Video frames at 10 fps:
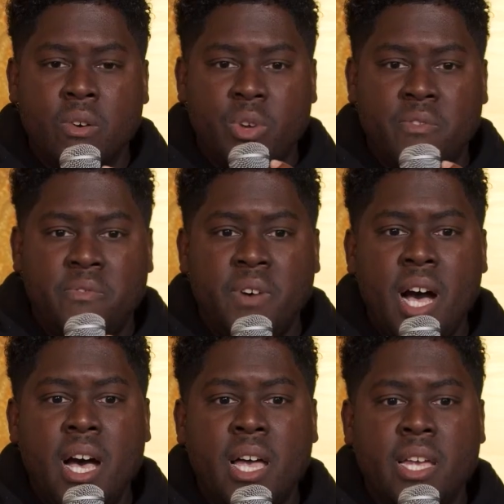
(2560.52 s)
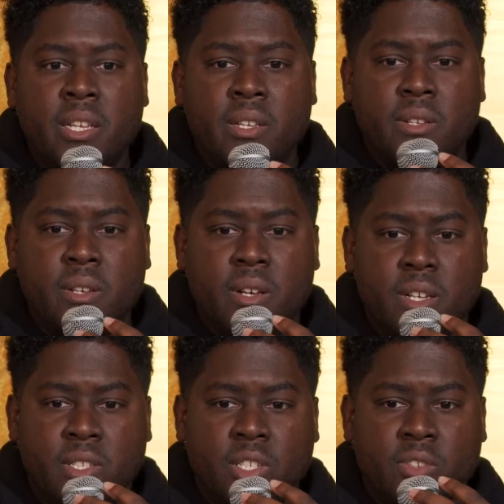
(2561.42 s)
we find
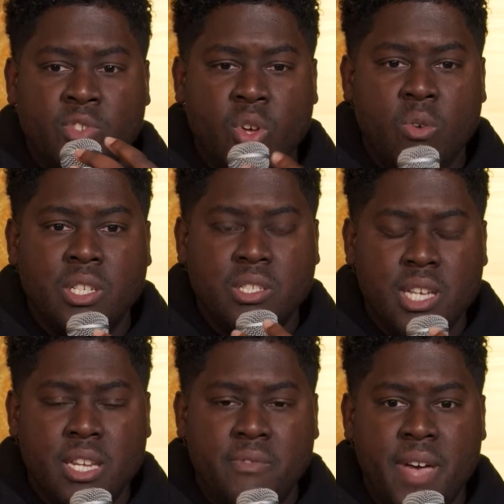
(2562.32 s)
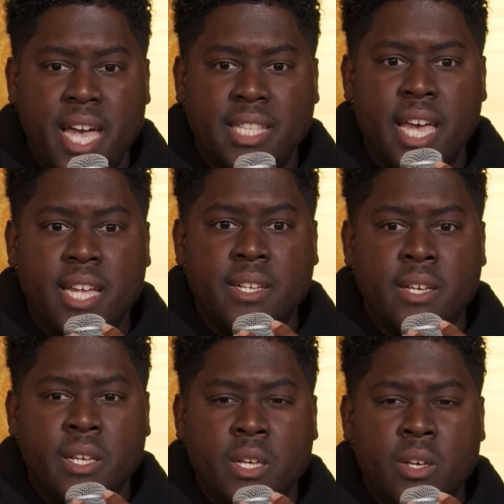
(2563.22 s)
a sense of solace in the fact that
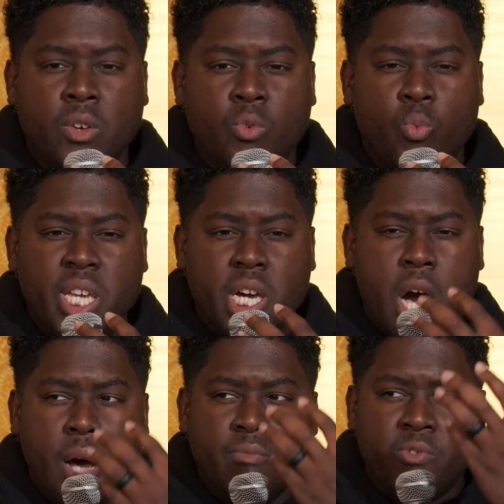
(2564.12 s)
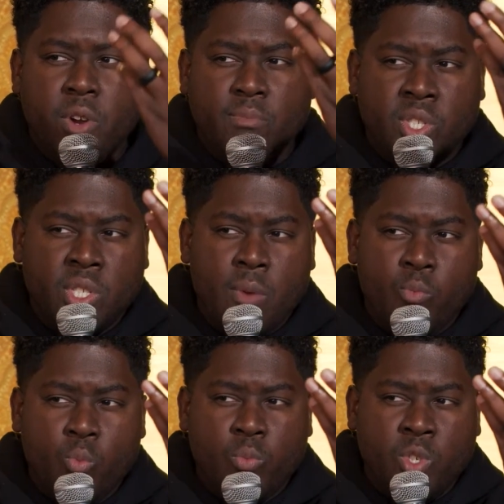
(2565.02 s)
we come from
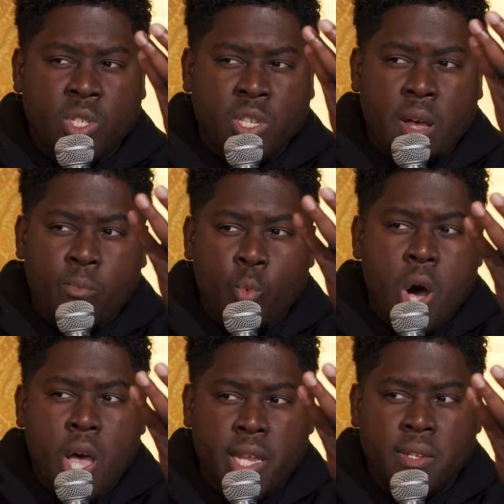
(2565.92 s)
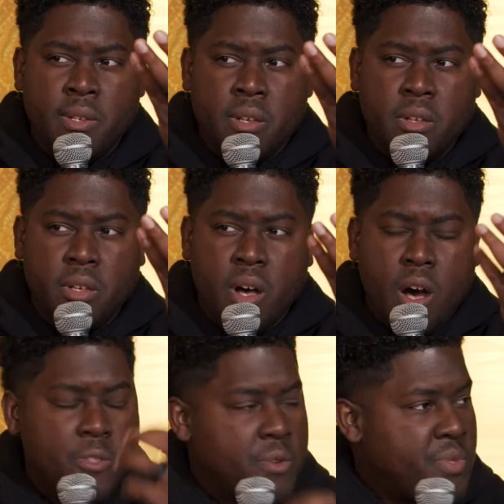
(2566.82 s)
some someone mm-hmm.
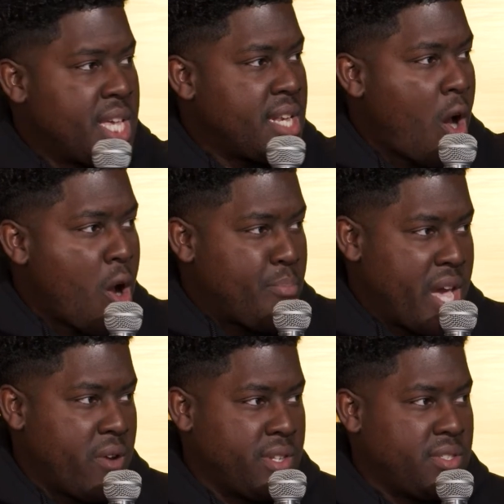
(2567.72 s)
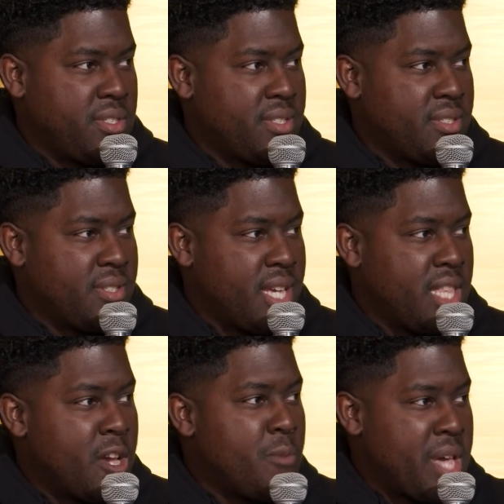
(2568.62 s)
other than our parents
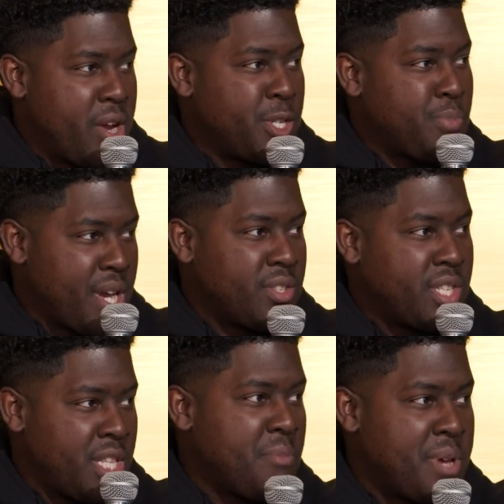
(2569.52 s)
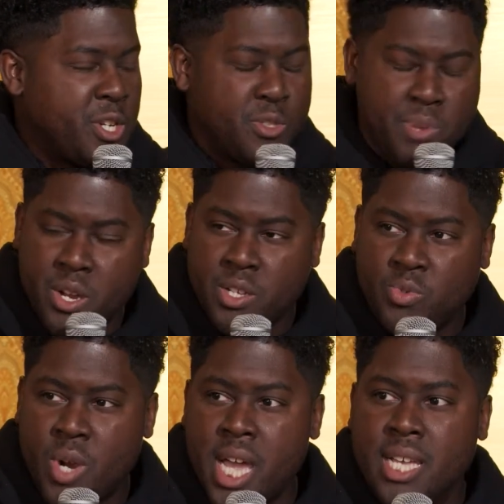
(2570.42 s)
and their parents' parents and their parents'
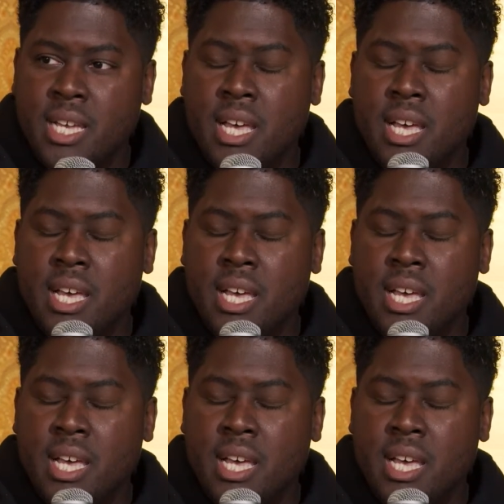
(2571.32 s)
parents, right?